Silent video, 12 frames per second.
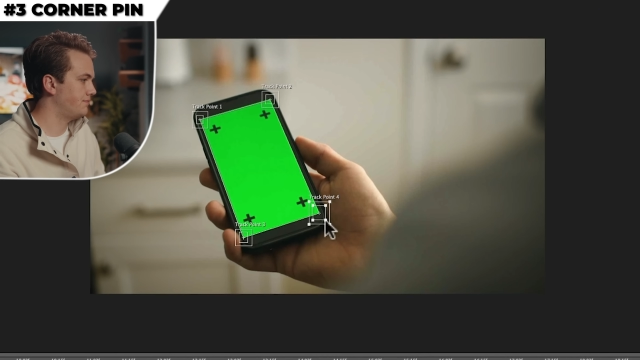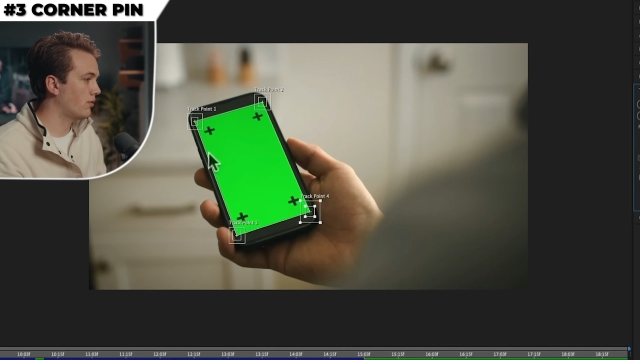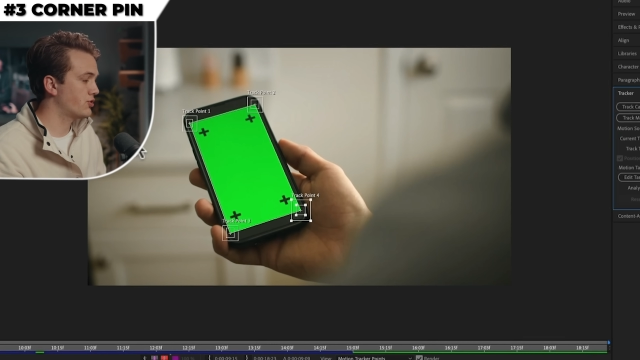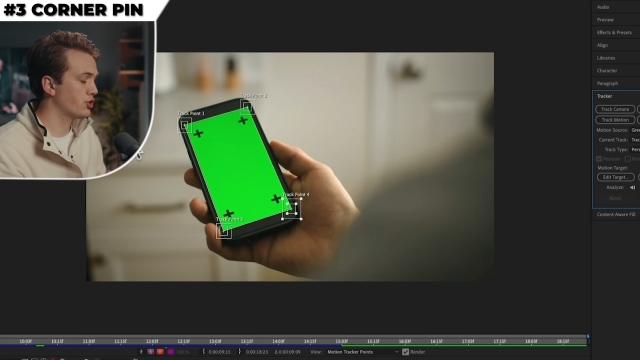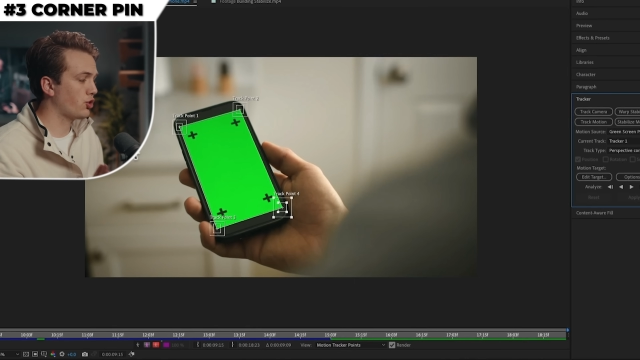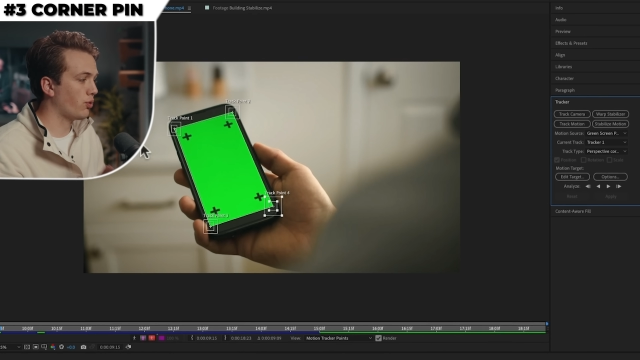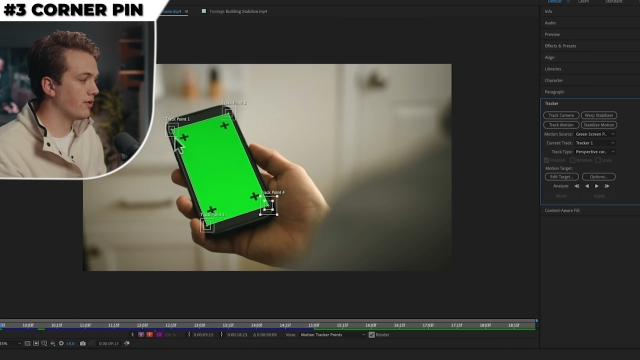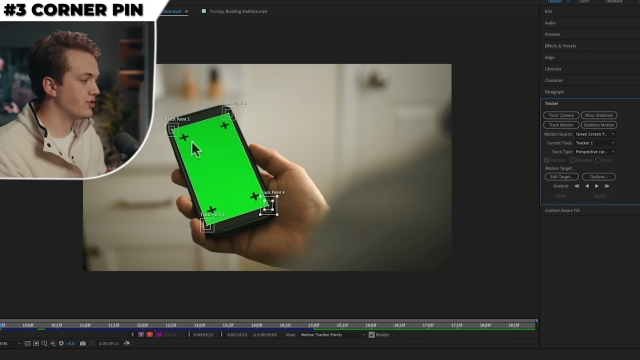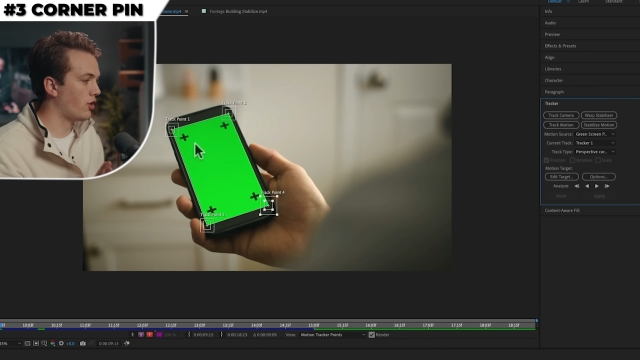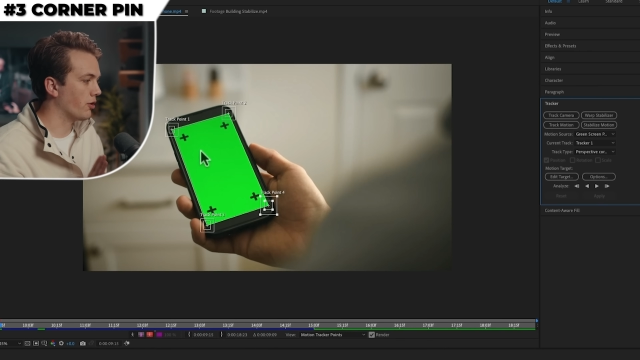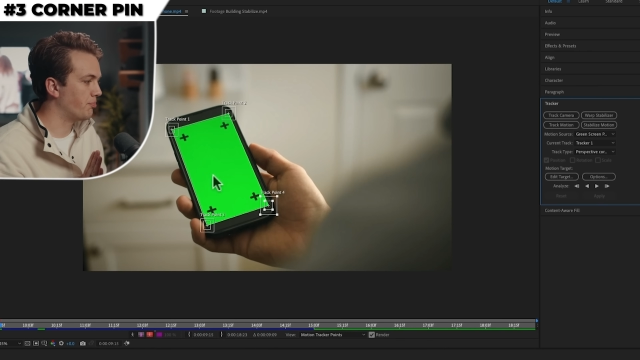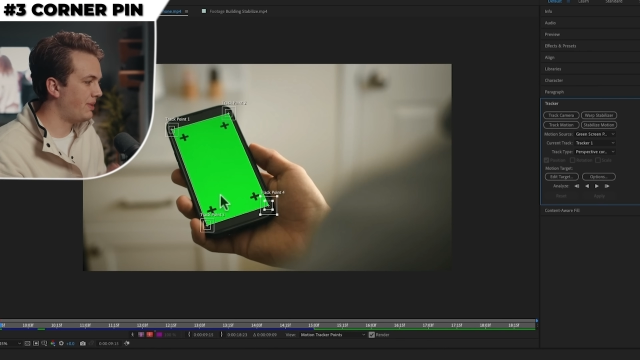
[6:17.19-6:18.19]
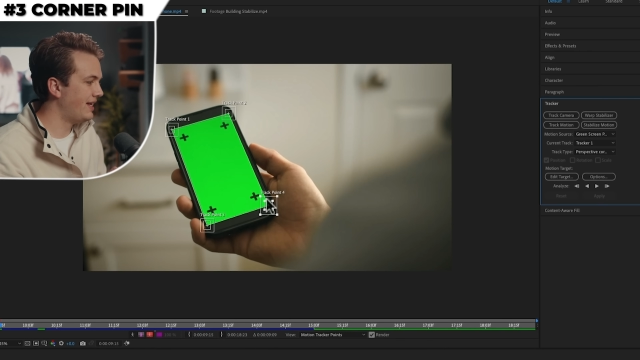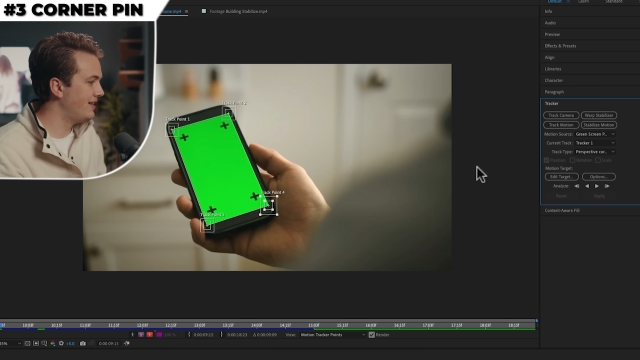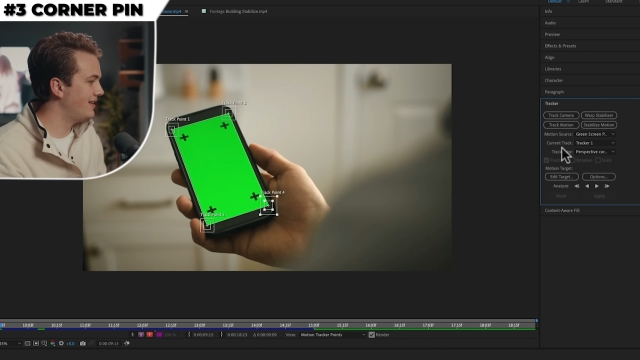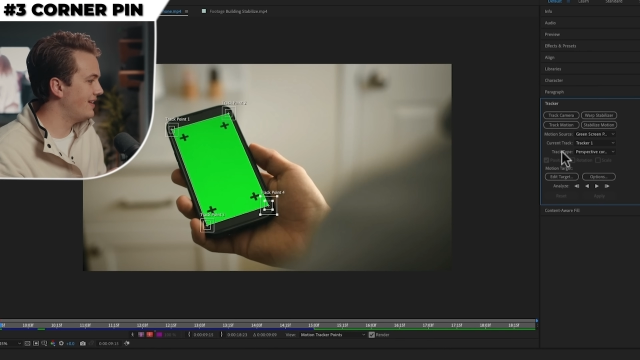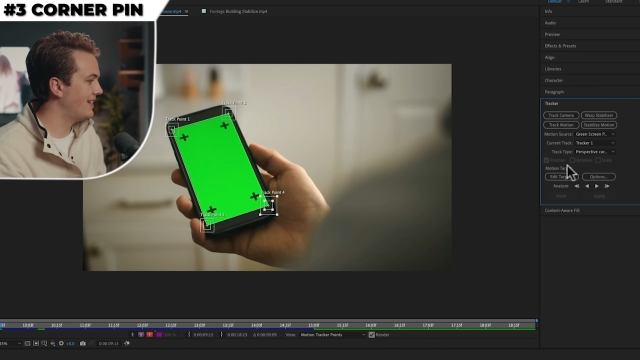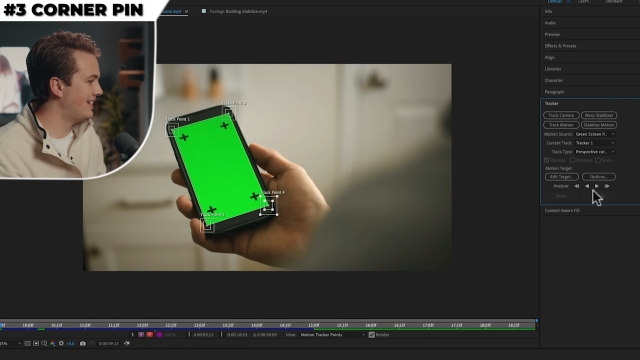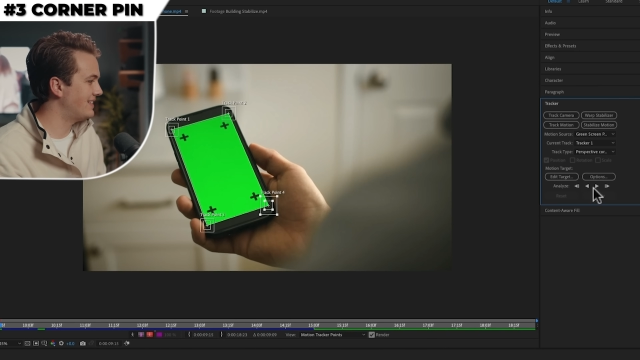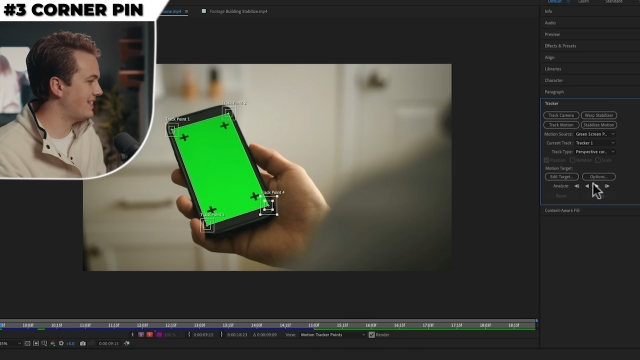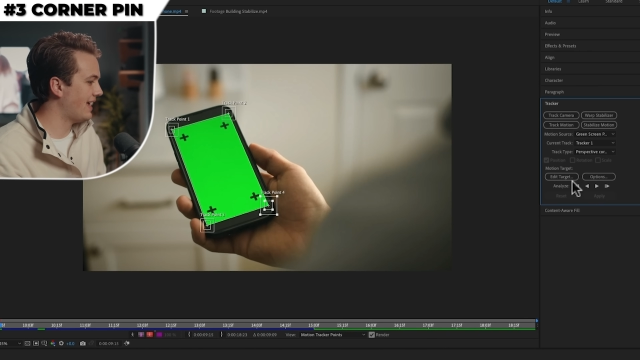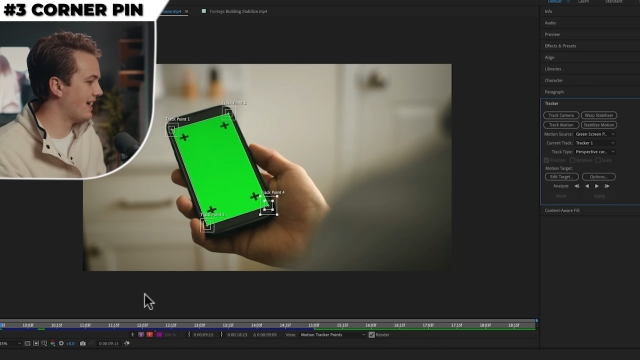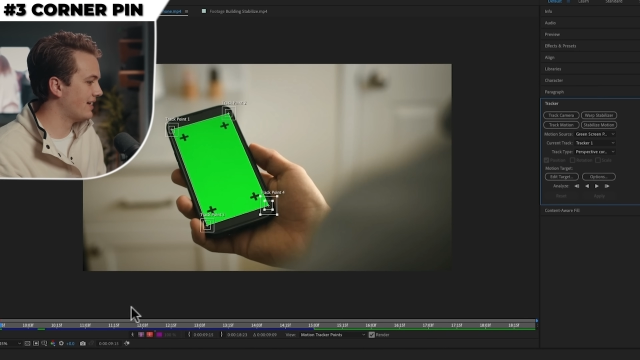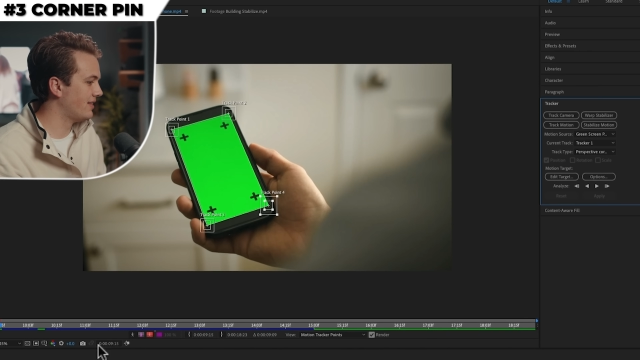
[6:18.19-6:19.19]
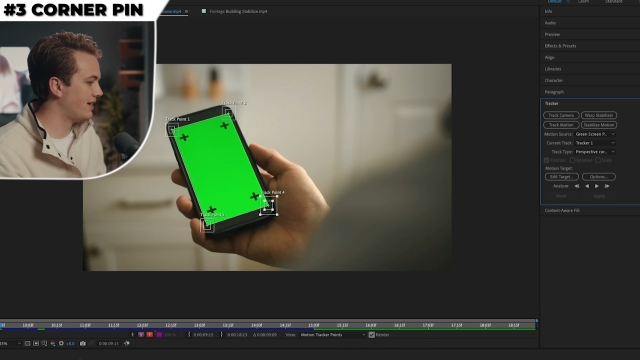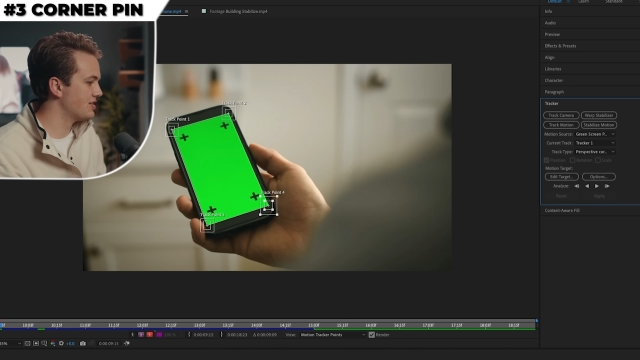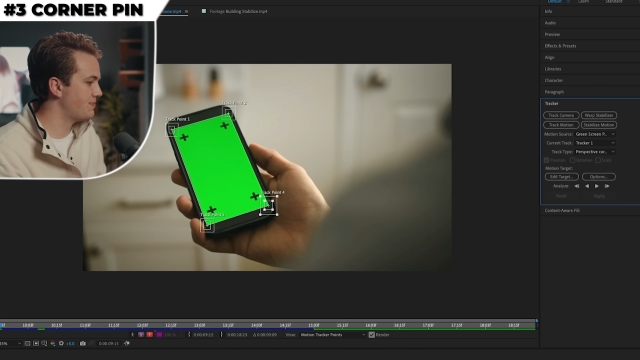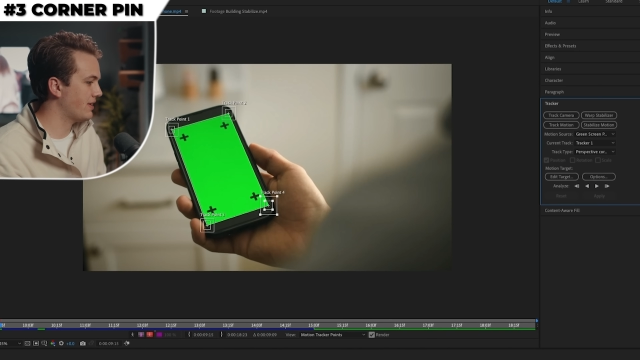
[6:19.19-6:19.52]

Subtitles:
Once your corners are pinned, hit analyze.